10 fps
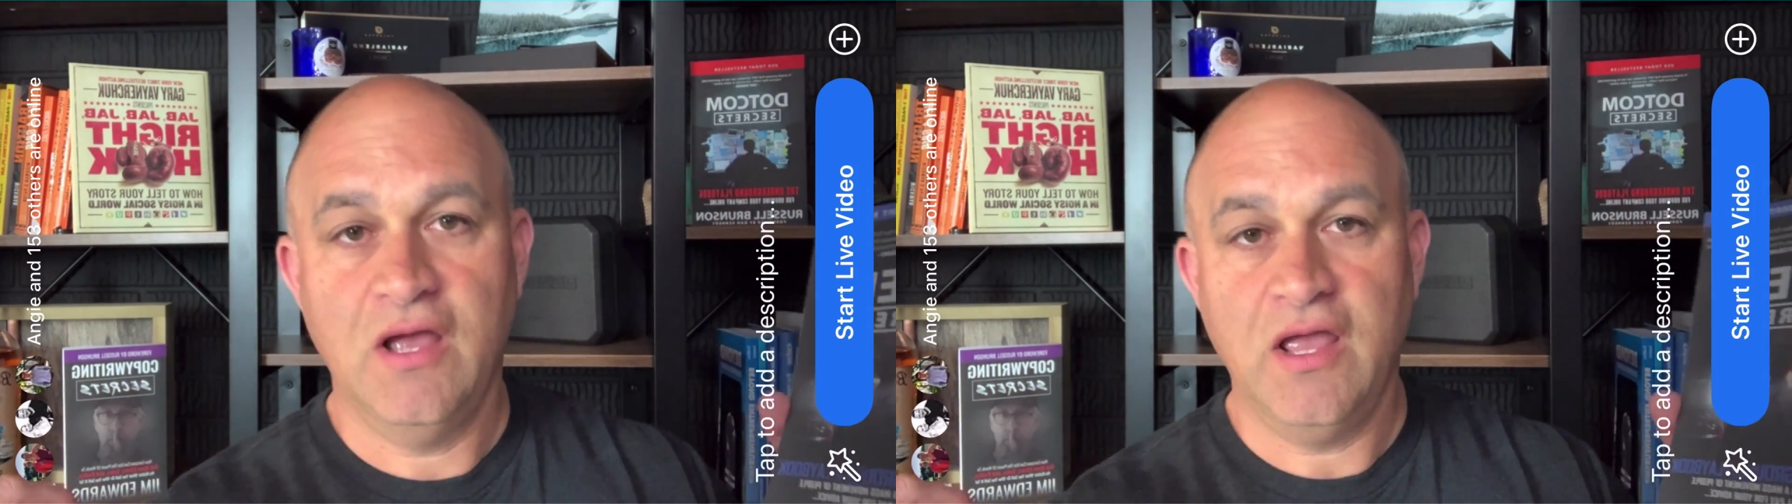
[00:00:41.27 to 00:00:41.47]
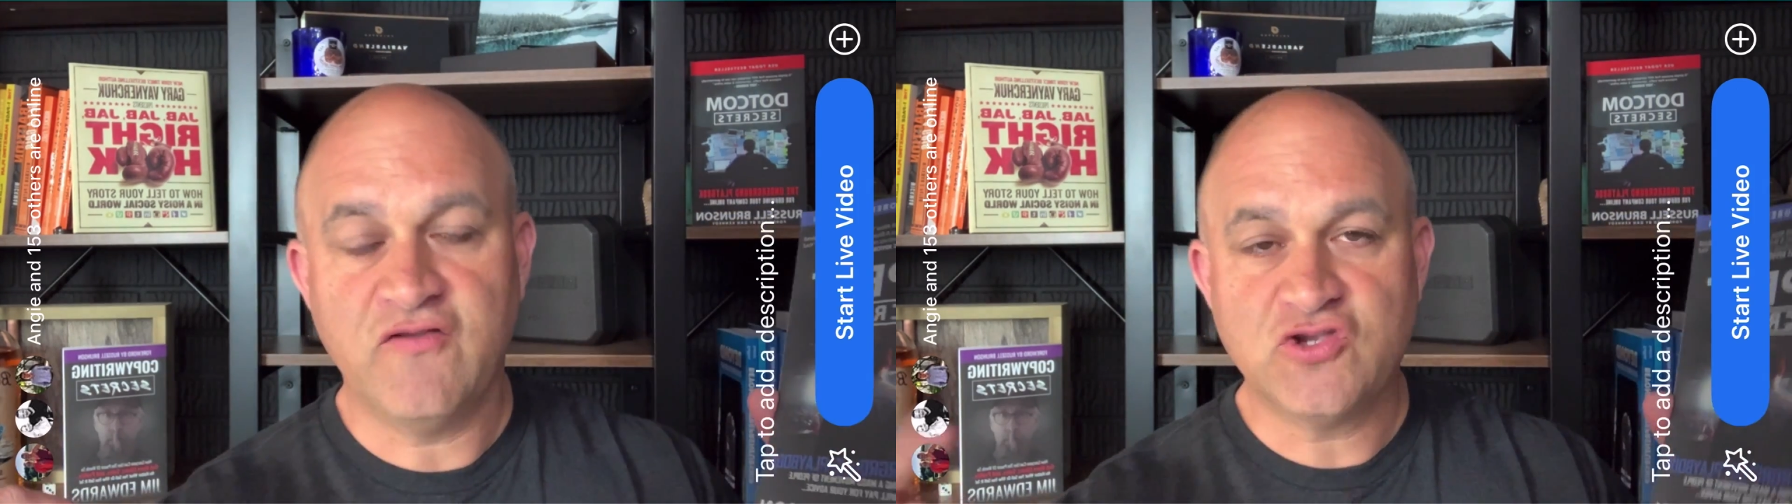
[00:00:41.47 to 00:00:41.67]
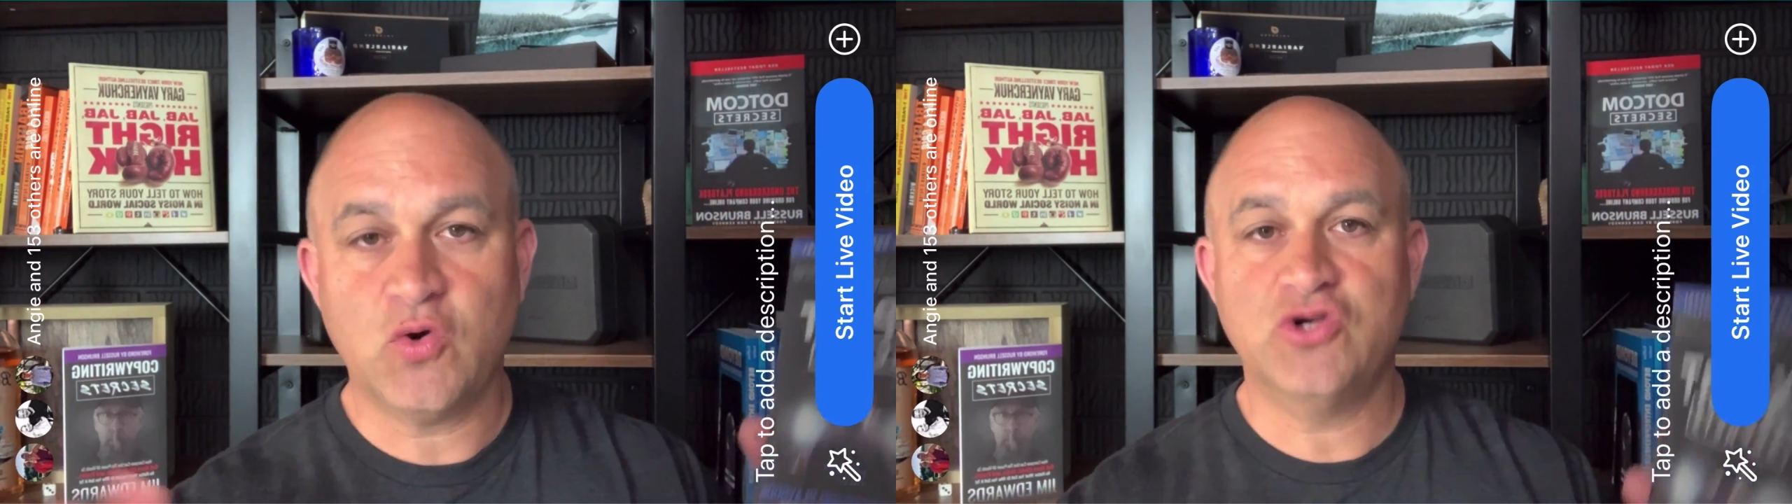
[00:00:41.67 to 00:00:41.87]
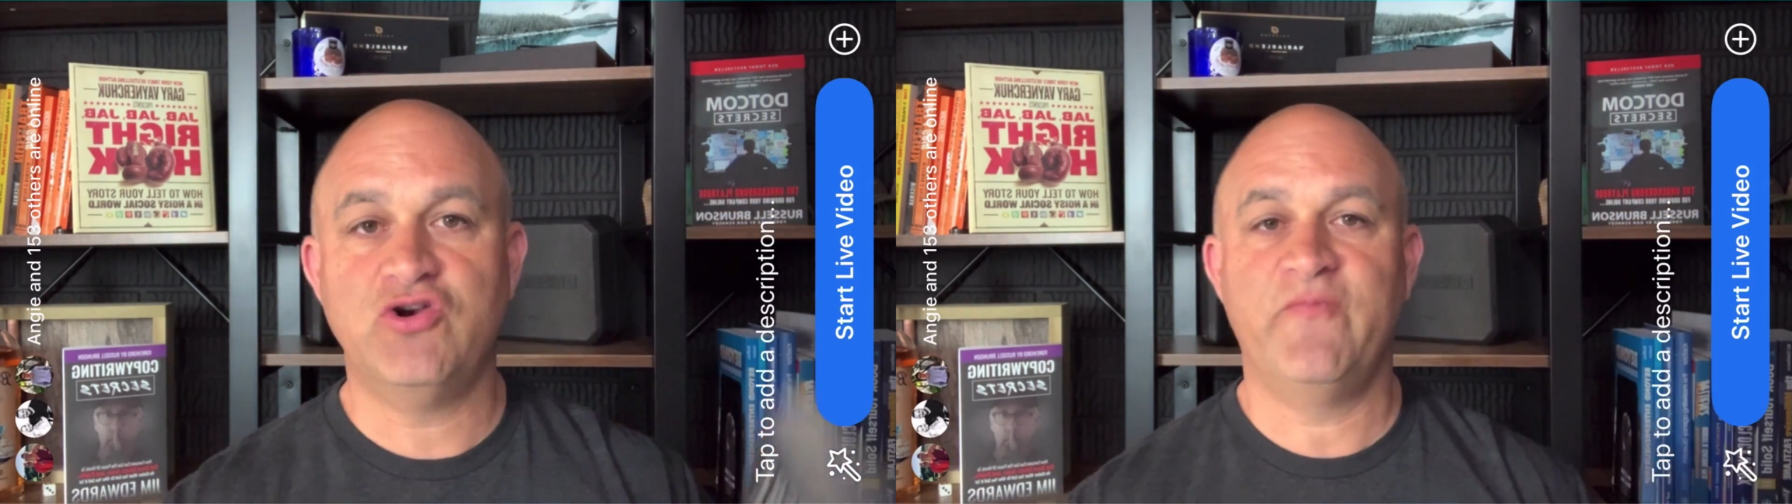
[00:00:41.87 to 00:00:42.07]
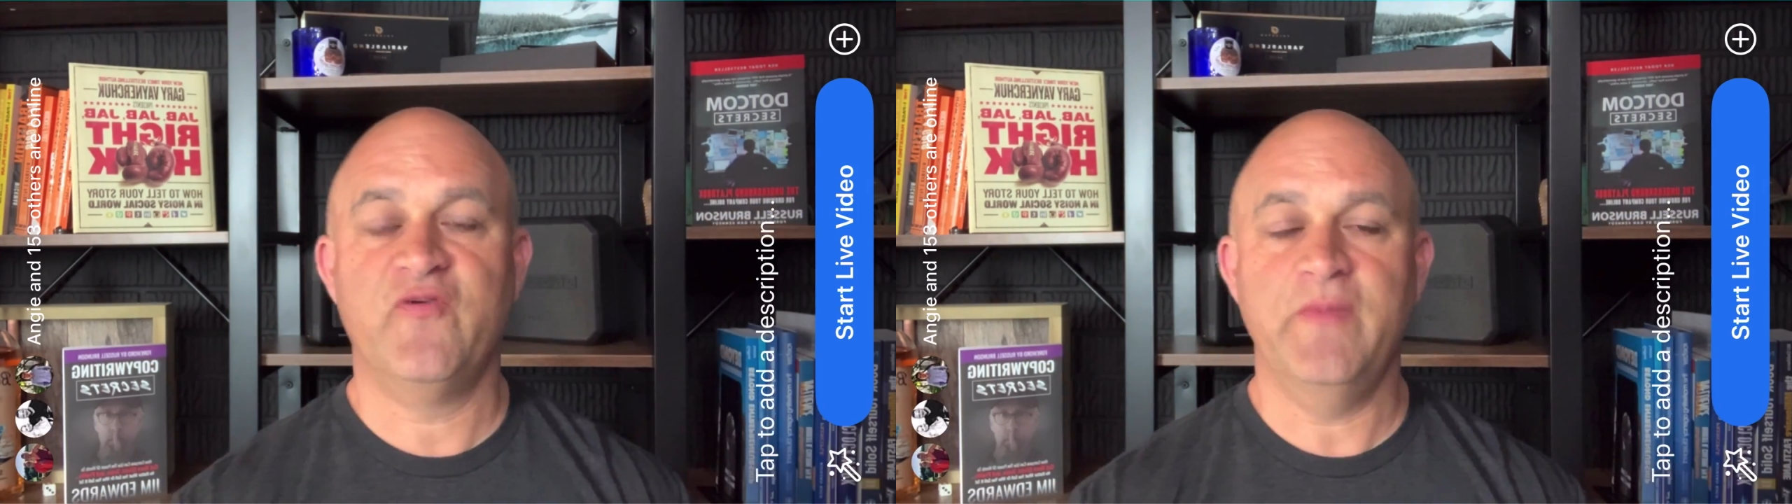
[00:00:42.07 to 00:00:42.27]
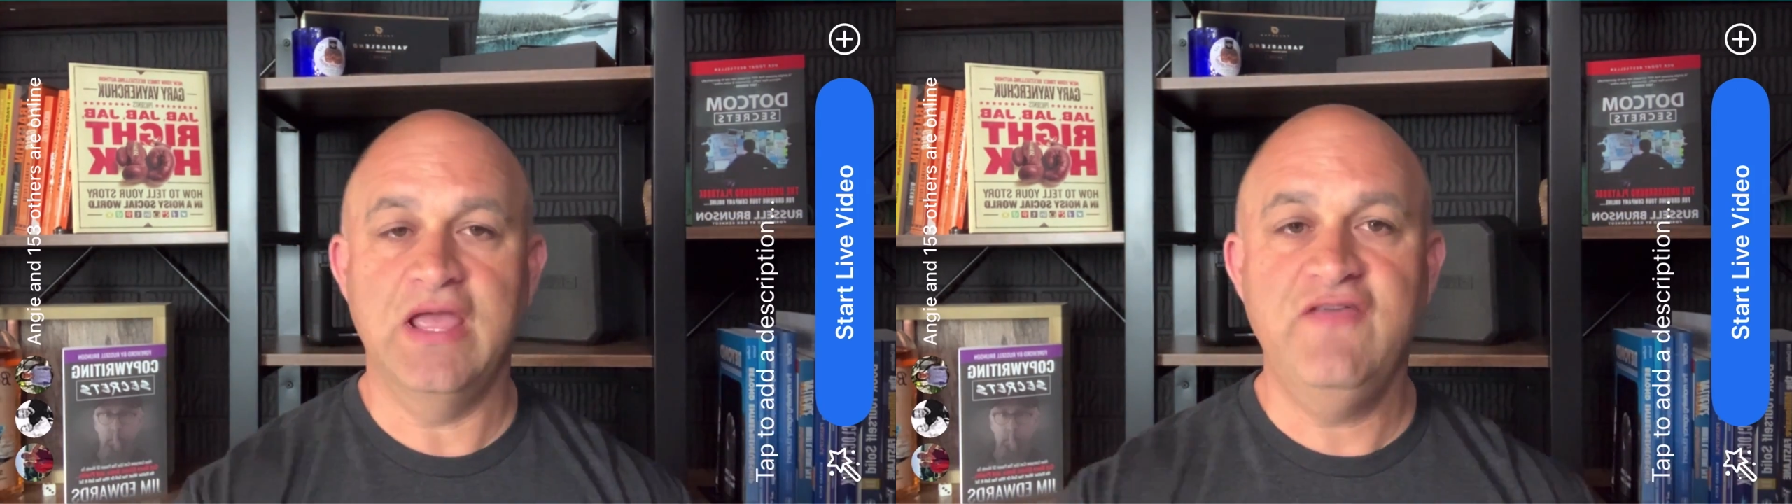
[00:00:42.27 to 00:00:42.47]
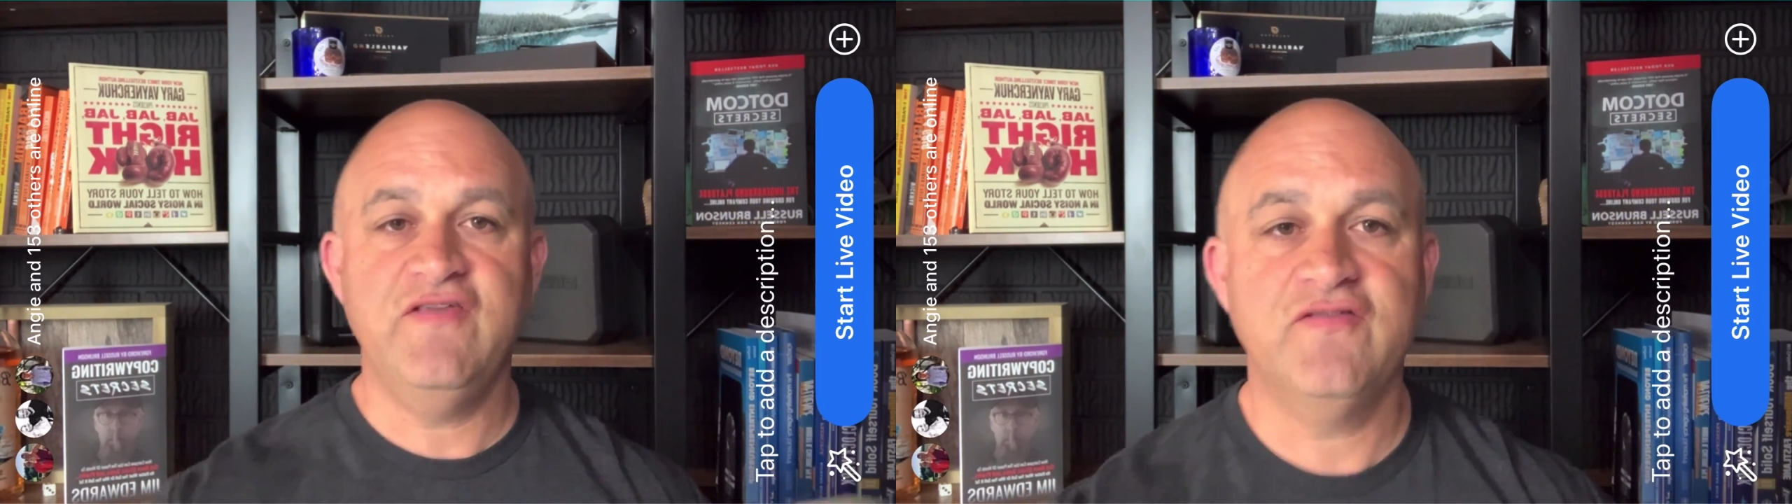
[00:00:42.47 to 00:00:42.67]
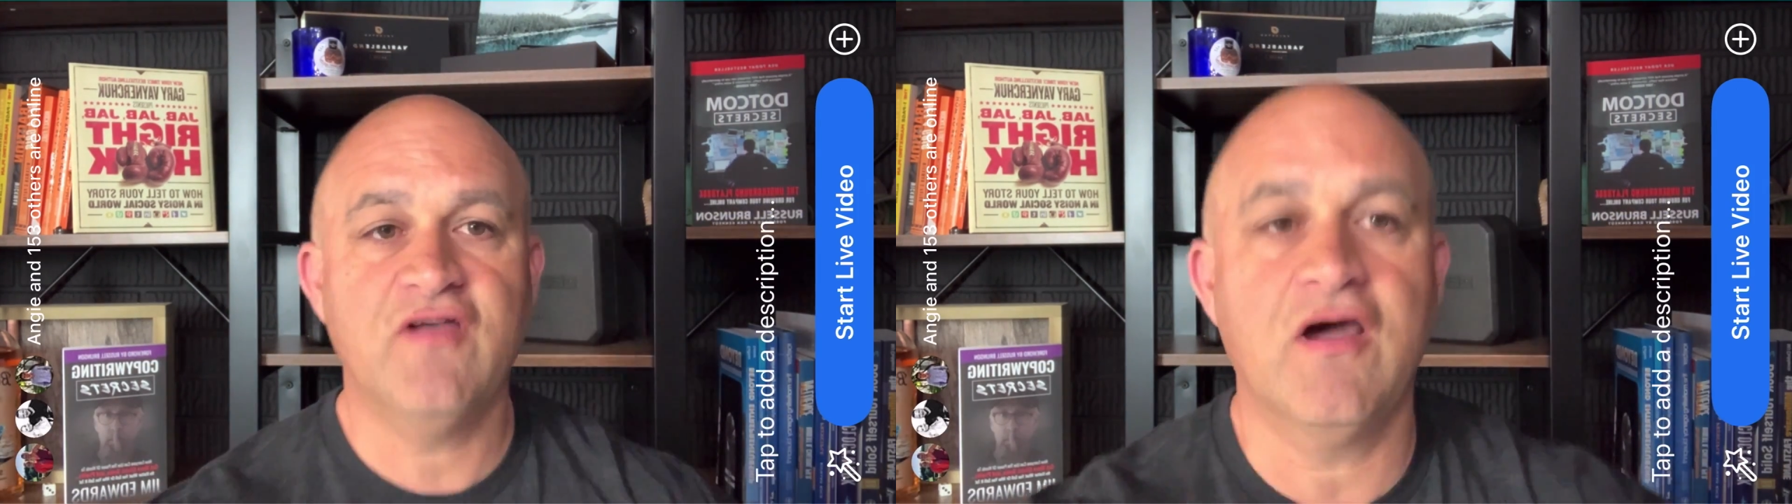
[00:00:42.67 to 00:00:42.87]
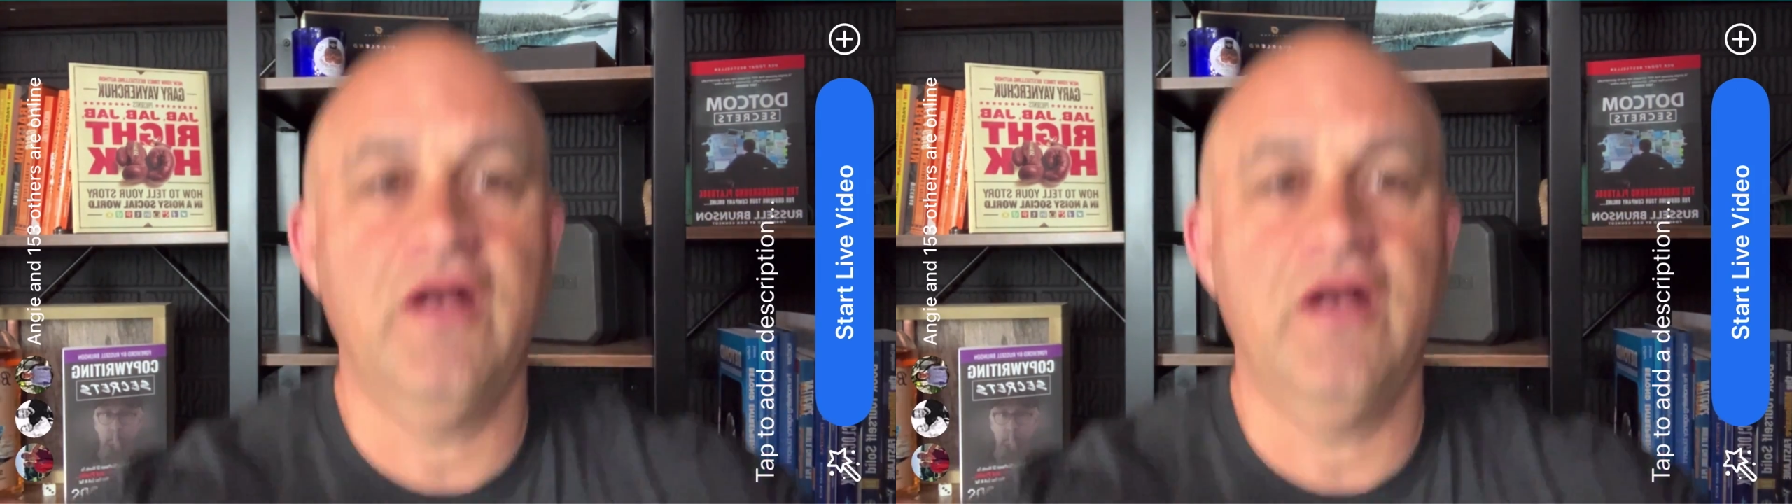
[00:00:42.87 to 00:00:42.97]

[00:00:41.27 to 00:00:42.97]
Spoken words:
It's a short trip for me. He's even talking